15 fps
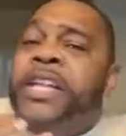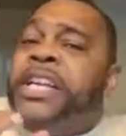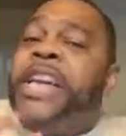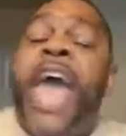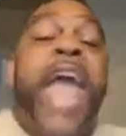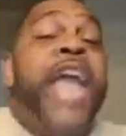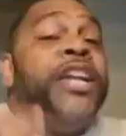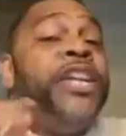
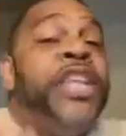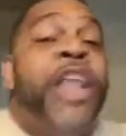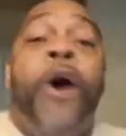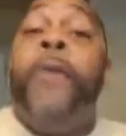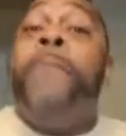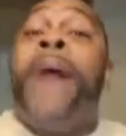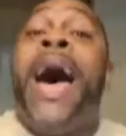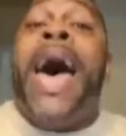can't
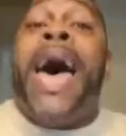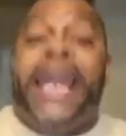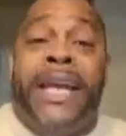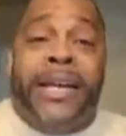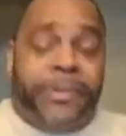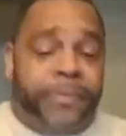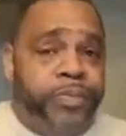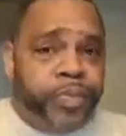
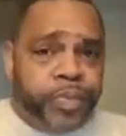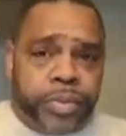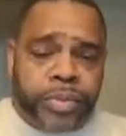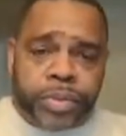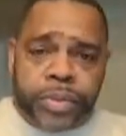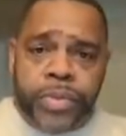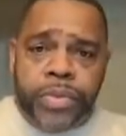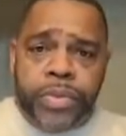nobody
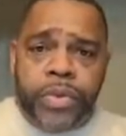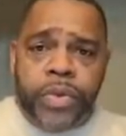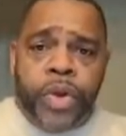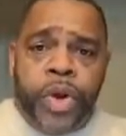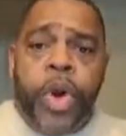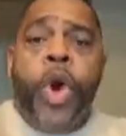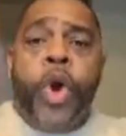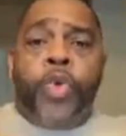
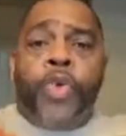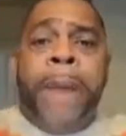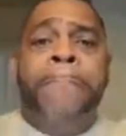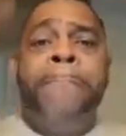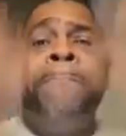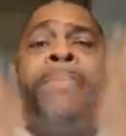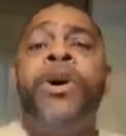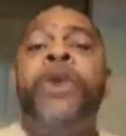
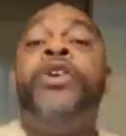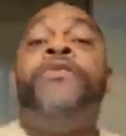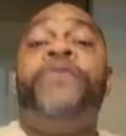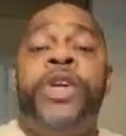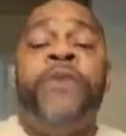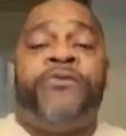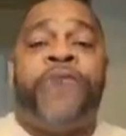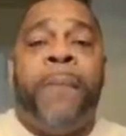remove
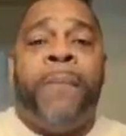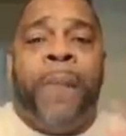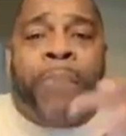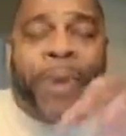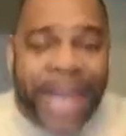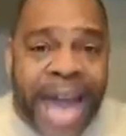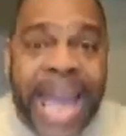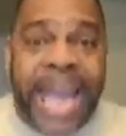you from a
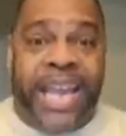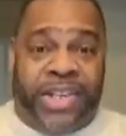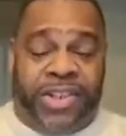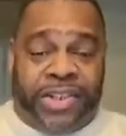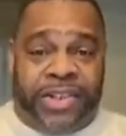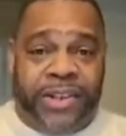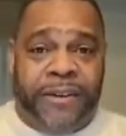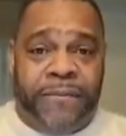
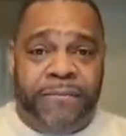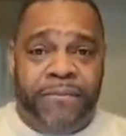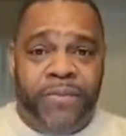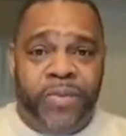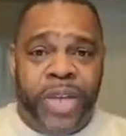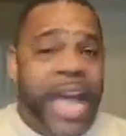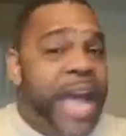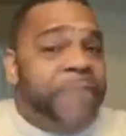place
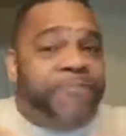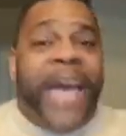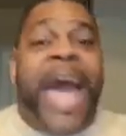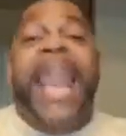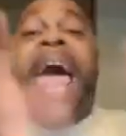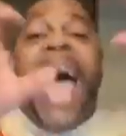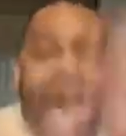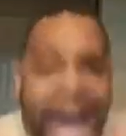
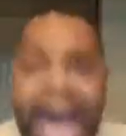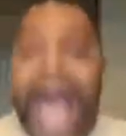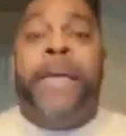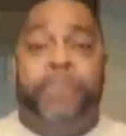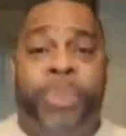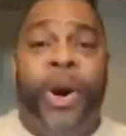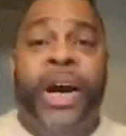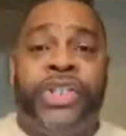that I
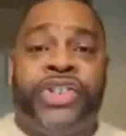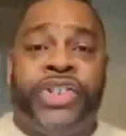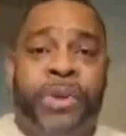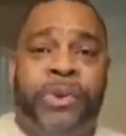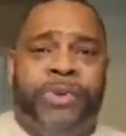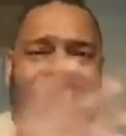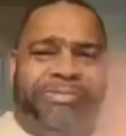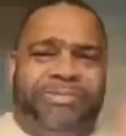put
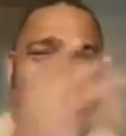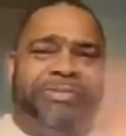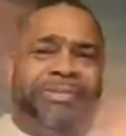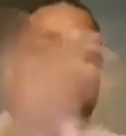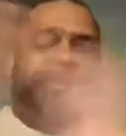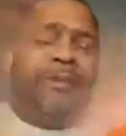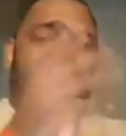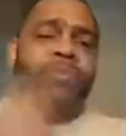you.
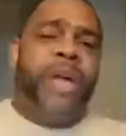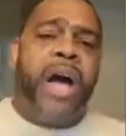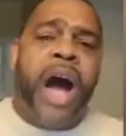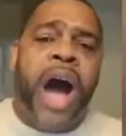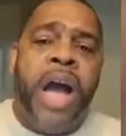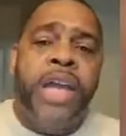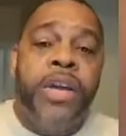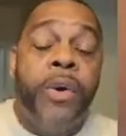
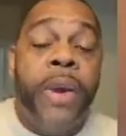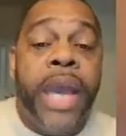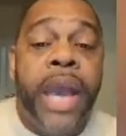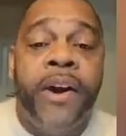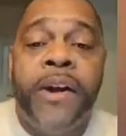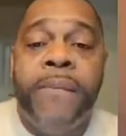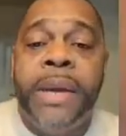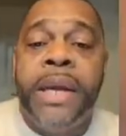Are you hearing